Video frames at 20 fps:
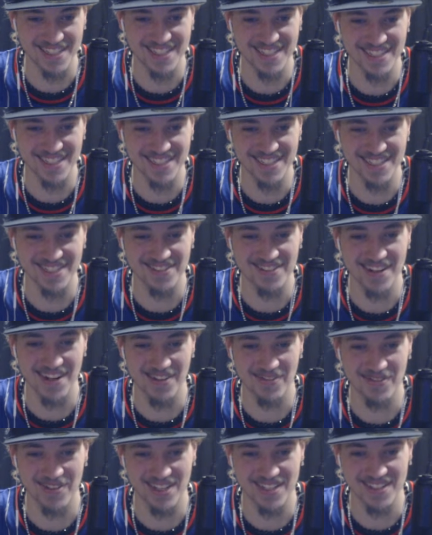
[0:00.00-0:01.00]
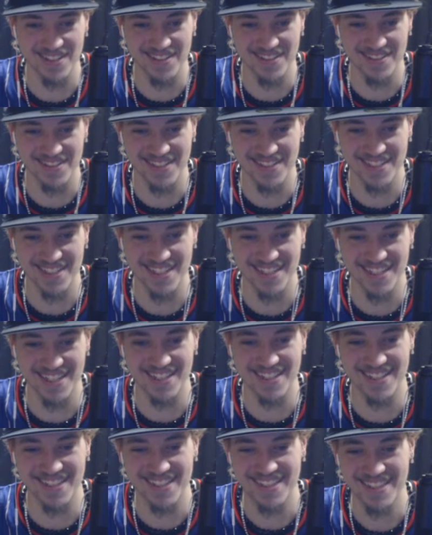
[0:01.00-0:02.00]
is. This is what I pictured when you said
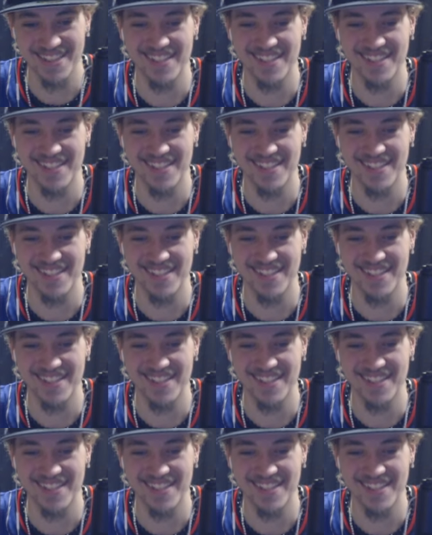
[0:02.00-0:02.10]
that.